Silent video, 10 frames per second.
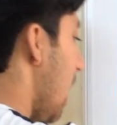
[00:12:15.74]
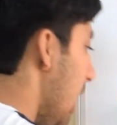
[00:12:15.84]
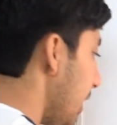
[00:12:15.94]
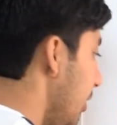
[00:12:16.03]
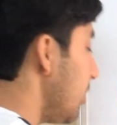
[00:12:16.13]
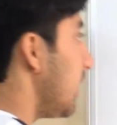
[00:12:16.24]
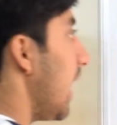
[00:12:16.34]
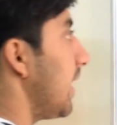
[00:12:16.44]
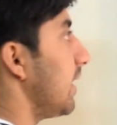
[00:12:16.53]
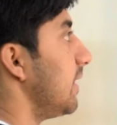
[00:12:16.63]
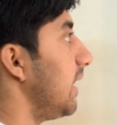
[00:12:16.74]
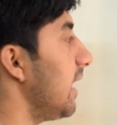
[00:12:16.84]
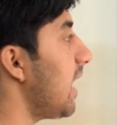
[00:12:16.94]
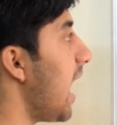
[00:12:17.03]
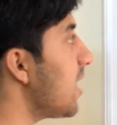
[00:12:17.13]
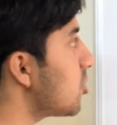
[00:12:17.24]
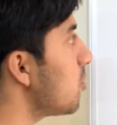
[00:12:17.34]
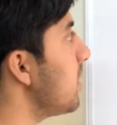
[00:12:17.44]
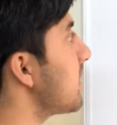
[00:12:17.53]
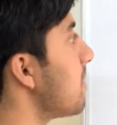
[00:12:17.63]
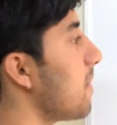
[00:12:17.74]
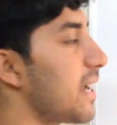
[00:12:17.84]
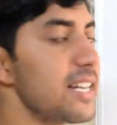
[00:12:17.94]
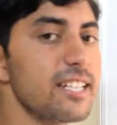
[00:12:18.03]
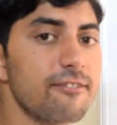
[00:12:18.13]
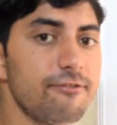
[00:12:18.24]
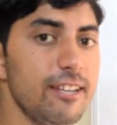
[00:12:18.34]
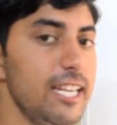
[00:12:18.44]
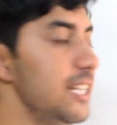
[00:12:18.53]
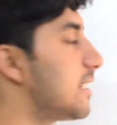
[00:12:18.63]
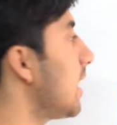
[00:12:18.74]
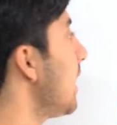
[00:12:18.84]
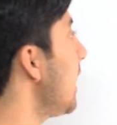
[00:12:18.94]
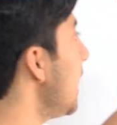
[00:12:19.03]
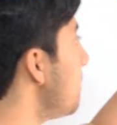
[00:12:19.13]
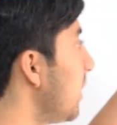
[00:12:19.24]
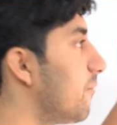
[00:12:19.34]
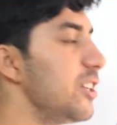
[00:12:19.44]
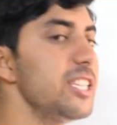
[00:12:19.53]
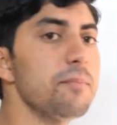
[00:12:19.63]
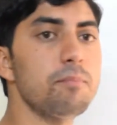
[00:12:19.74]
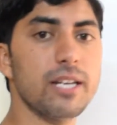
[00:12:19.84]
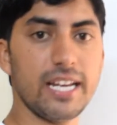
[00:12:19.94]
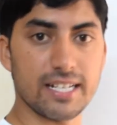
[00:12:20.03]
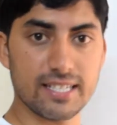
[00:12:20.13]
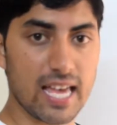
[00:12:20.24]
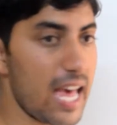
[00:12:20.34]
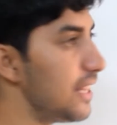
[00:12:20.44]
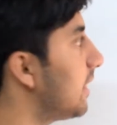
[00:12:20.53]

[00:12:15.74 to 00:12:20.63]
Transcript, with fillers: argued that there has to be some magnetic field in between the plates, and